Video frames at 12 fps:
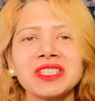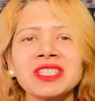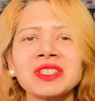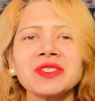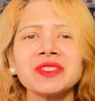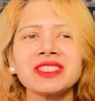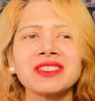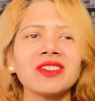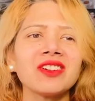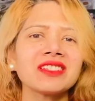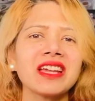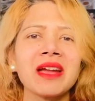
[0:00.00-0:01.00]
This show is
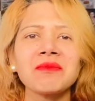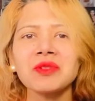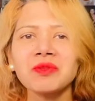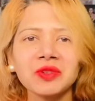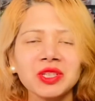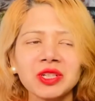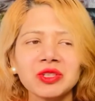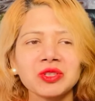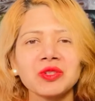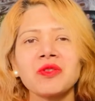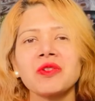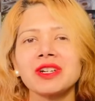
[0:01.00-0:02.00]
not Emmy winning
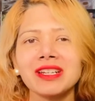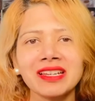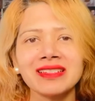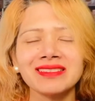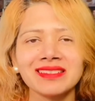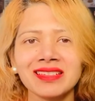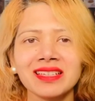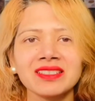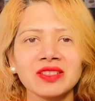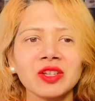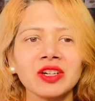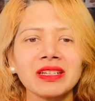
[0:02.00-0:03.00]
show or anything.
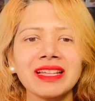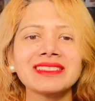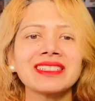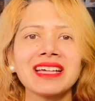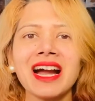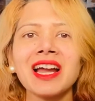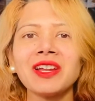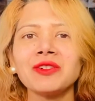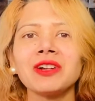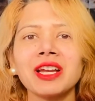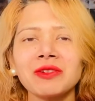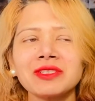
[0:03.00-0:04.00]
It's not like the
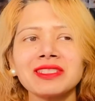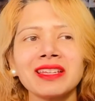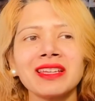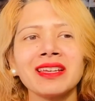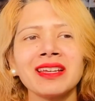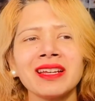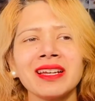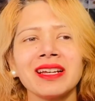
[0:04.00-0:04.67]
dialogue, I will say,